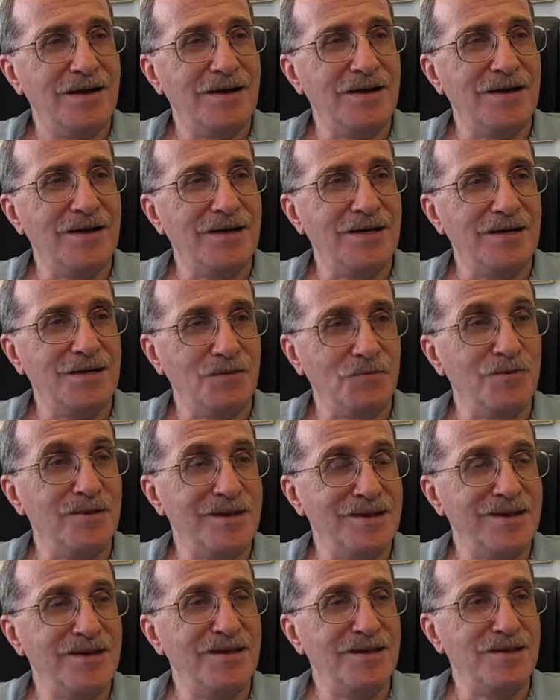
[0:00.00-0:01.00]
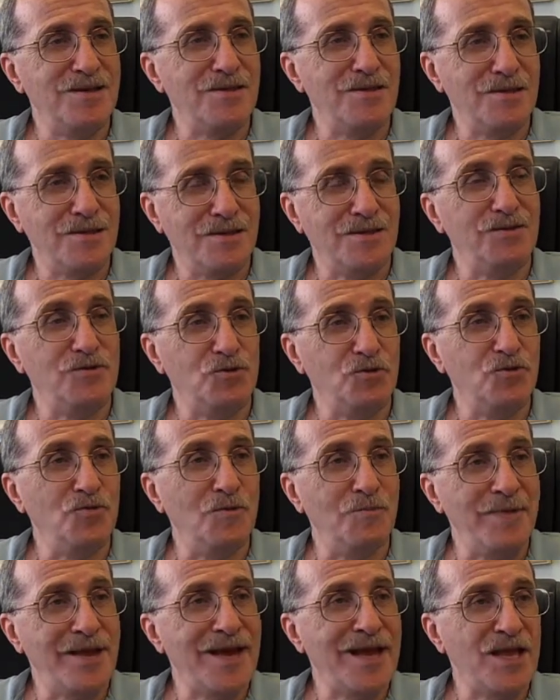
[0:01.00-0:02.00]
uh, which is do a
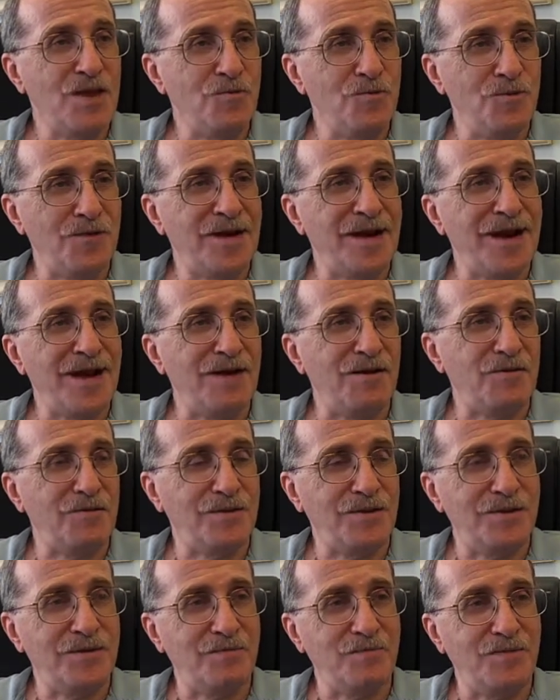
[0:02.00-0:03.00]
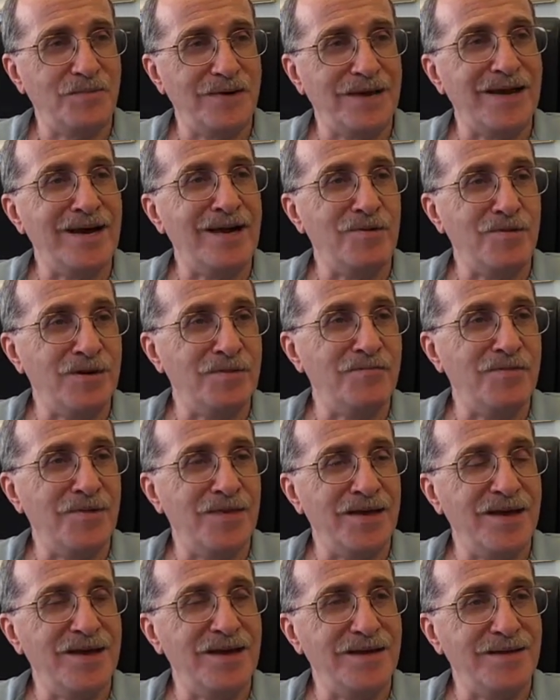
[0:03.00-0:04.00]
manual count by however
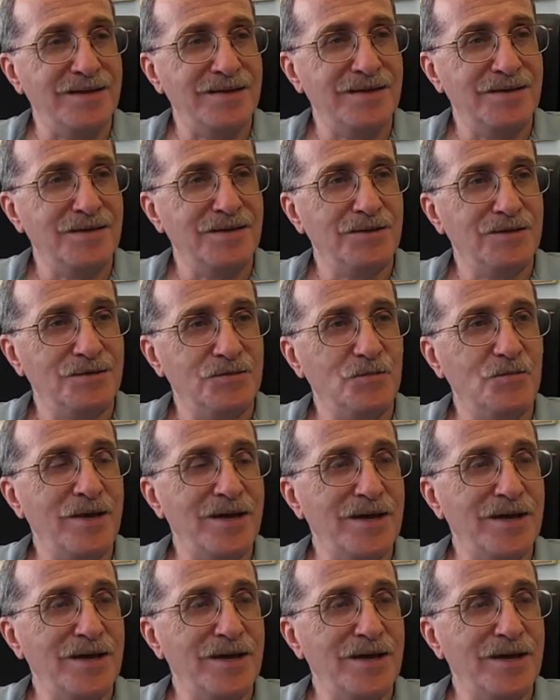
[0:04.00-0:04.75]
they way